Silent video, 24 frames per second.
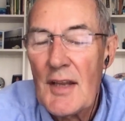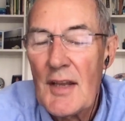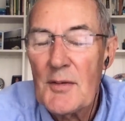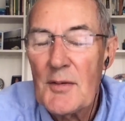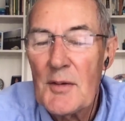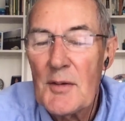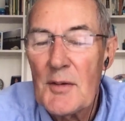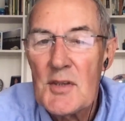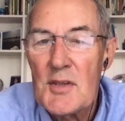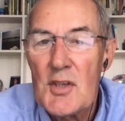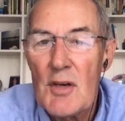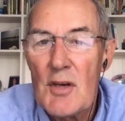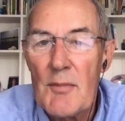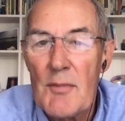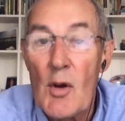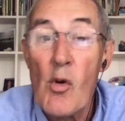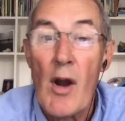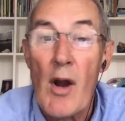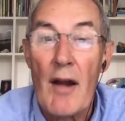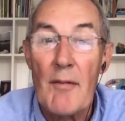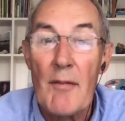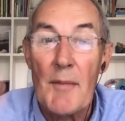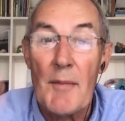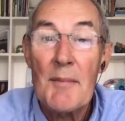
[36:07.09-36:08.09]
In other words, I
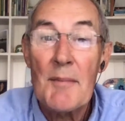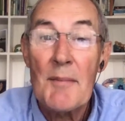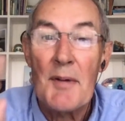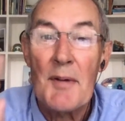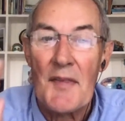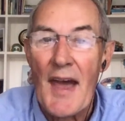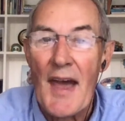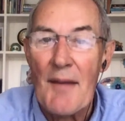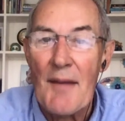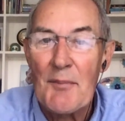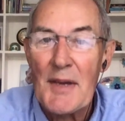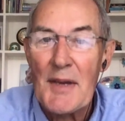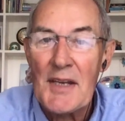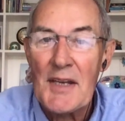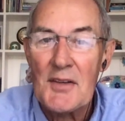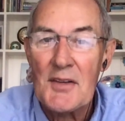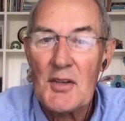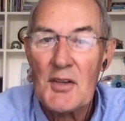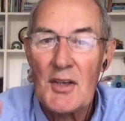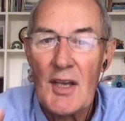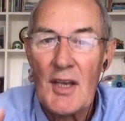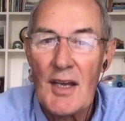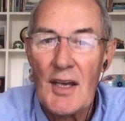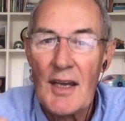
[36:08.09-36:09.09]
remember that
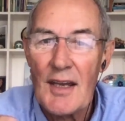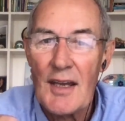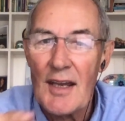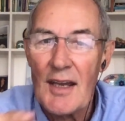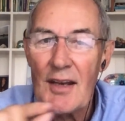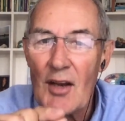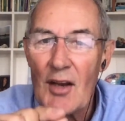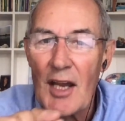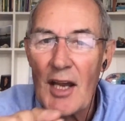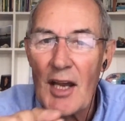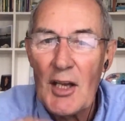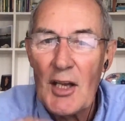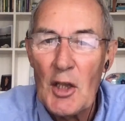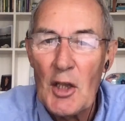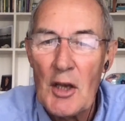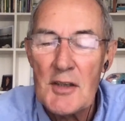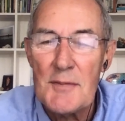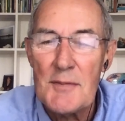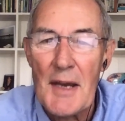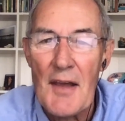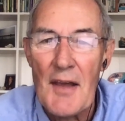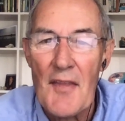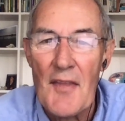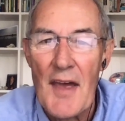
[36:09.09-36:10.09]
bit, and I
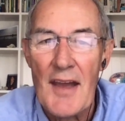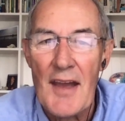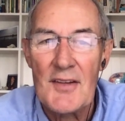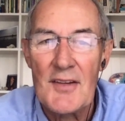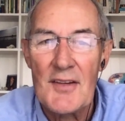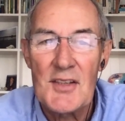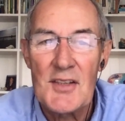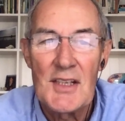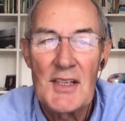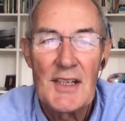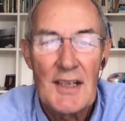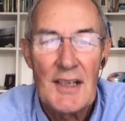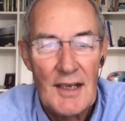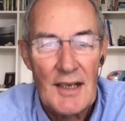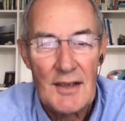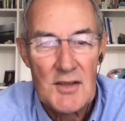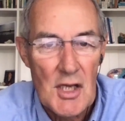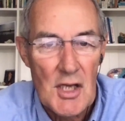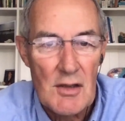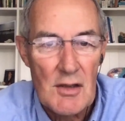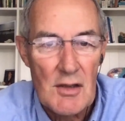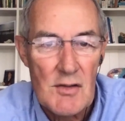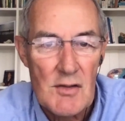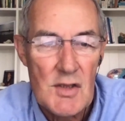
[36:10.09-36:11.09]
learnt about that
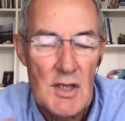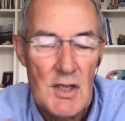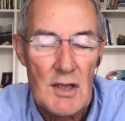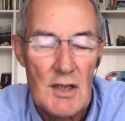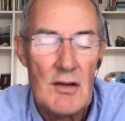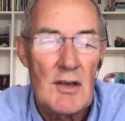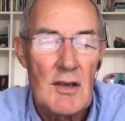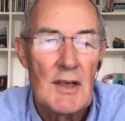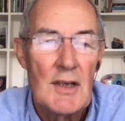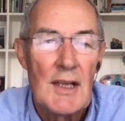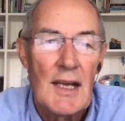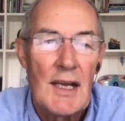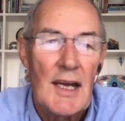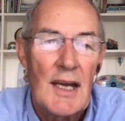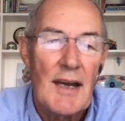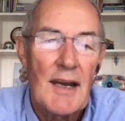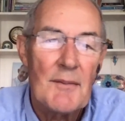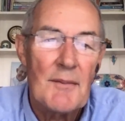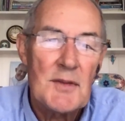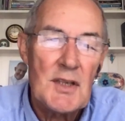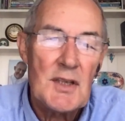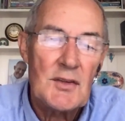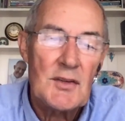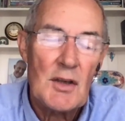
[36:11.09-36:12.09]
at so-and-so.
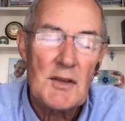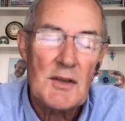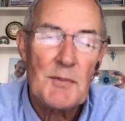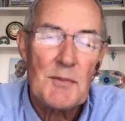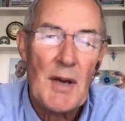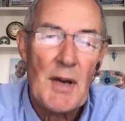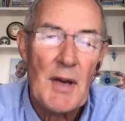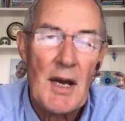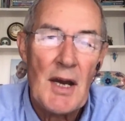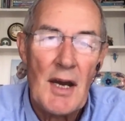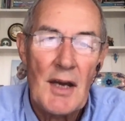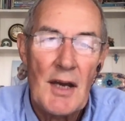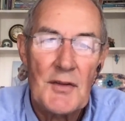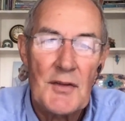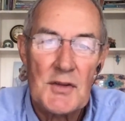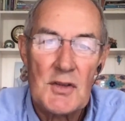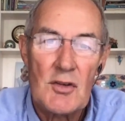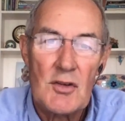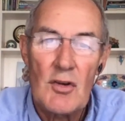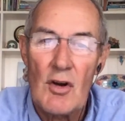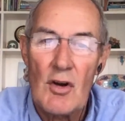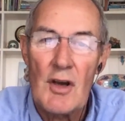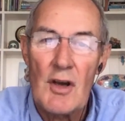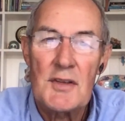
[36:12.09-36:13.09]
Did those
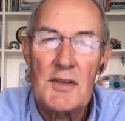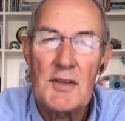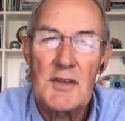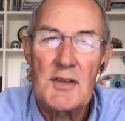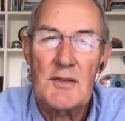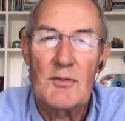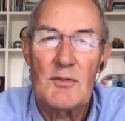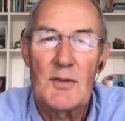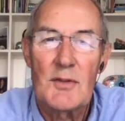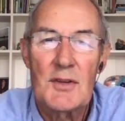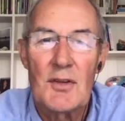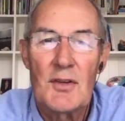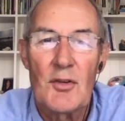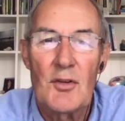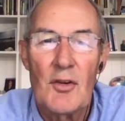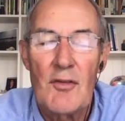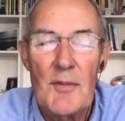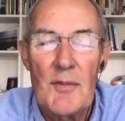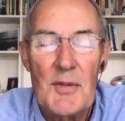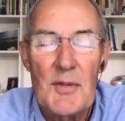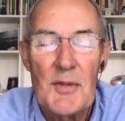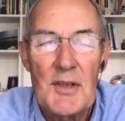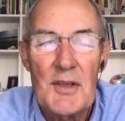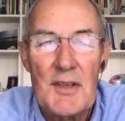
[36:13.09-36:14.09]
paths cross with
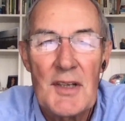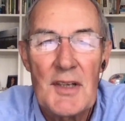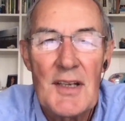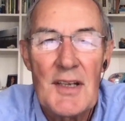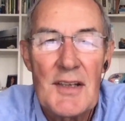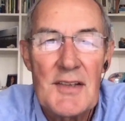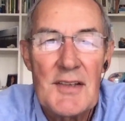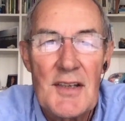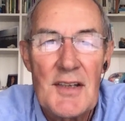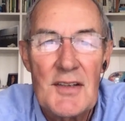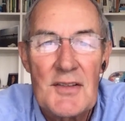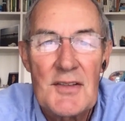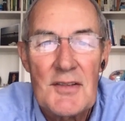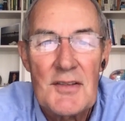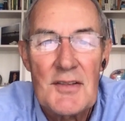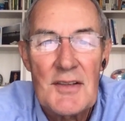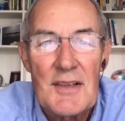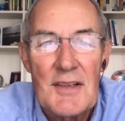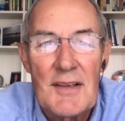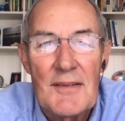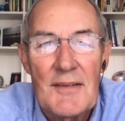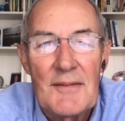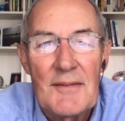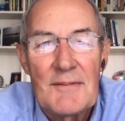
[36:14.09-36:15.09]
Lord Robert and his history?